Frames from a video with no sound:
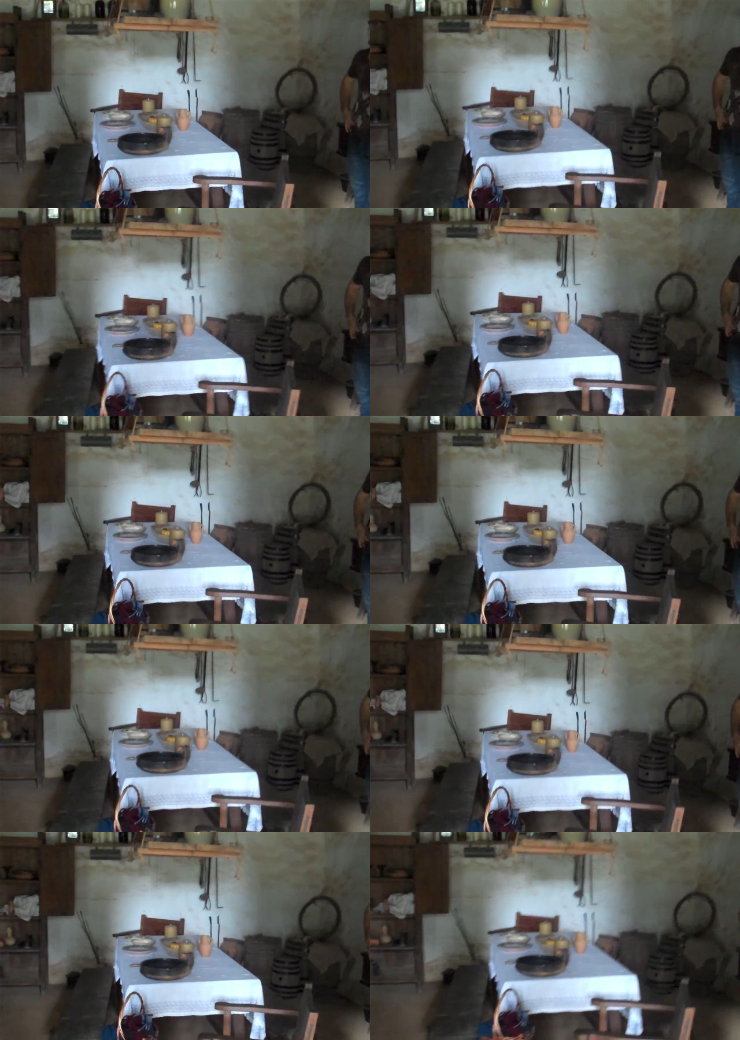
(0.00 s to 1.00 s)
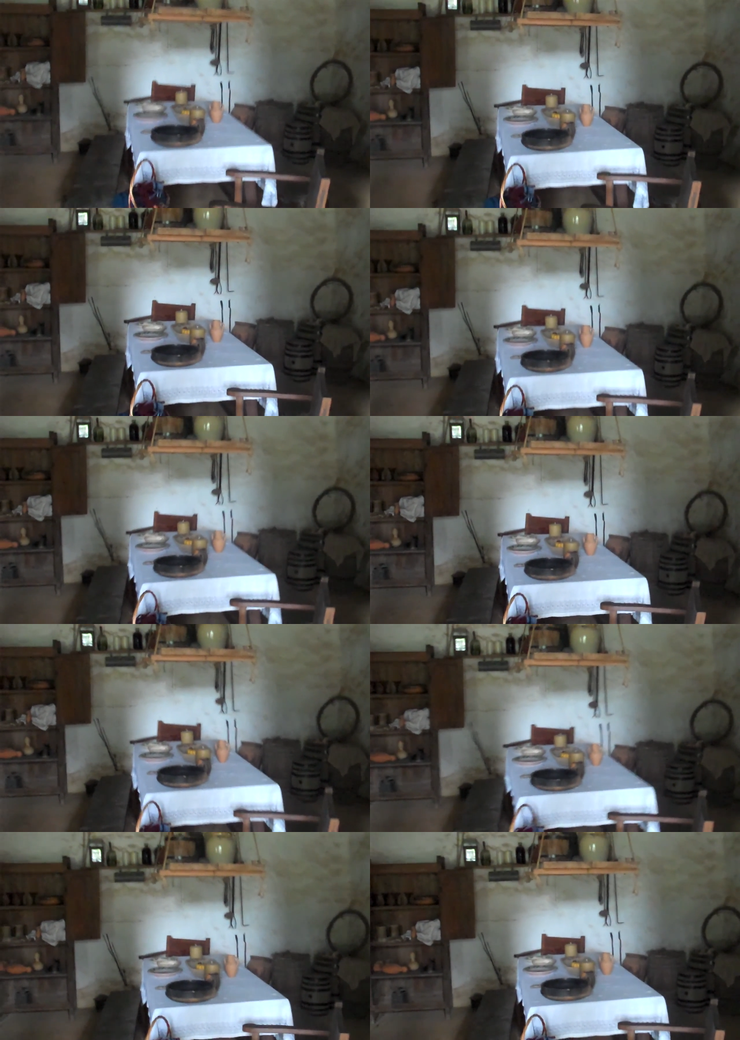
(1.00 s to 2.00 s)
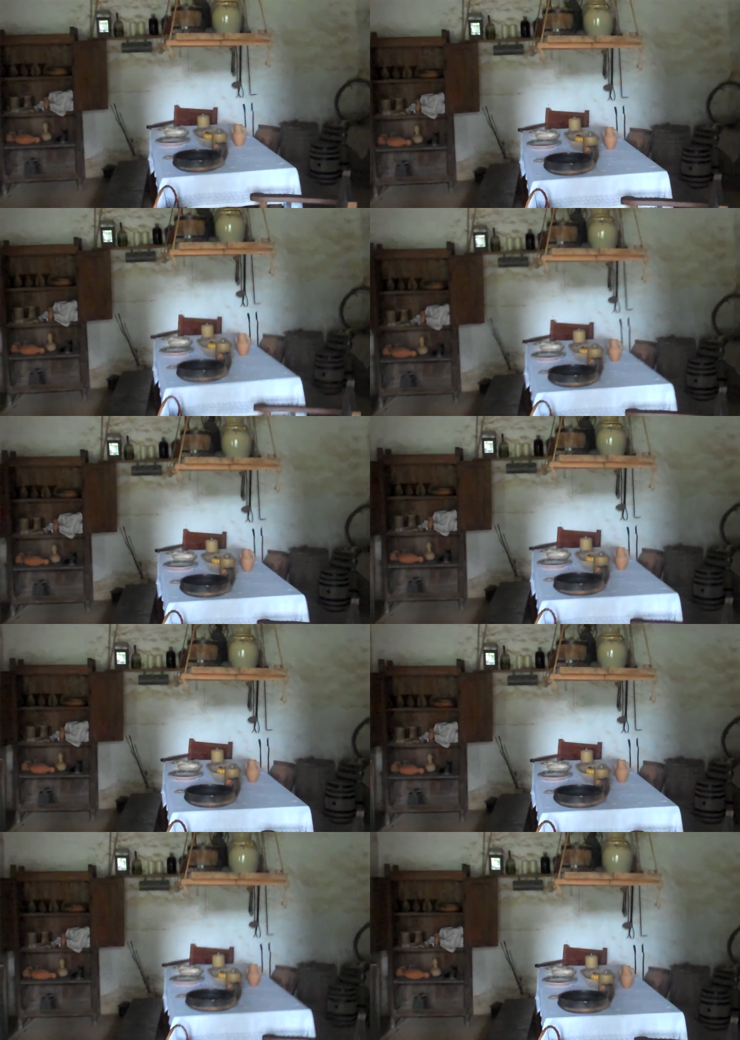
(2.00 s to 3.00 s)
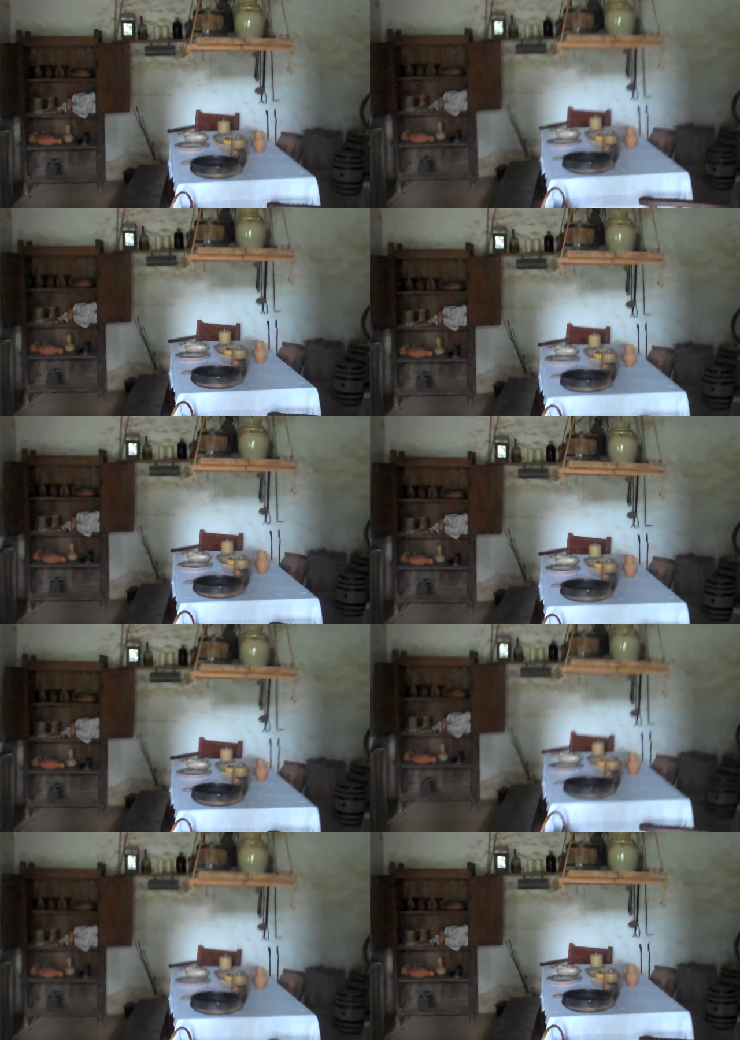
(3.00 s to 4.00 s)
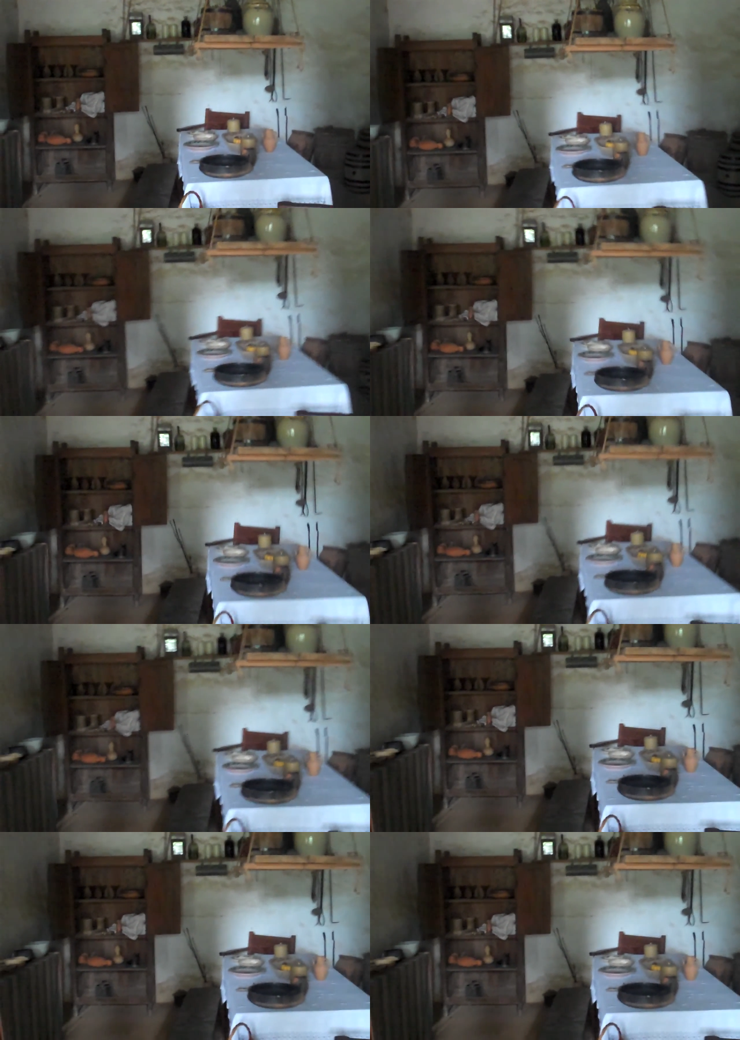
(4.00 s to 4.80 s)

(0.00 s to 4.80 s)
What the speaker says: No face is visible, so there are no lips to read.